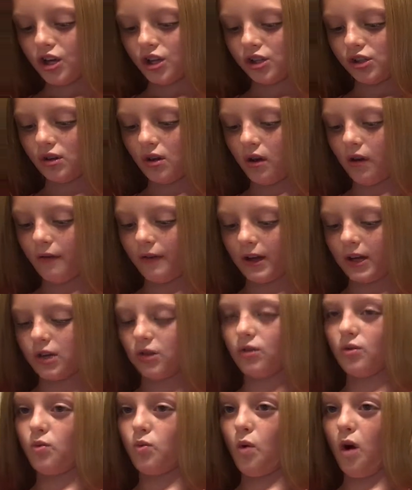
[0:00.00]
so if I
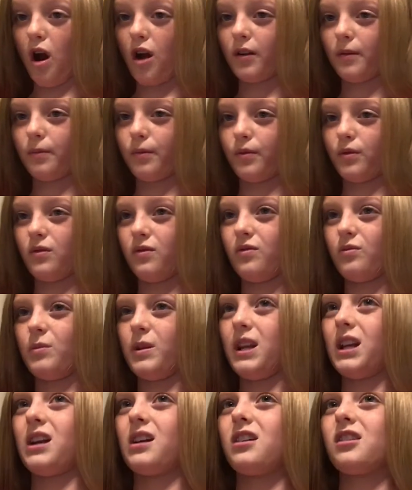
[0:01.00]
do the waterproof it
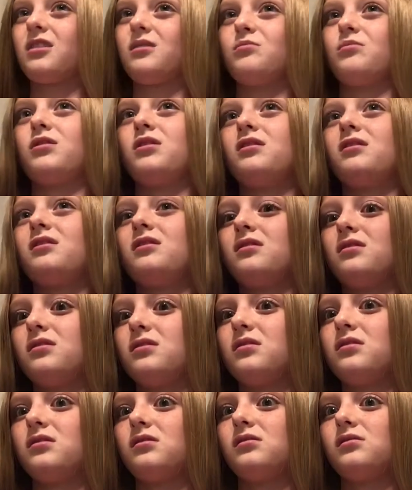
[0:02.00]
might not come
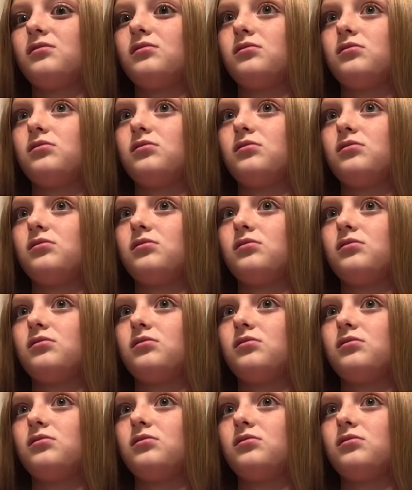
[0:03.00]
off.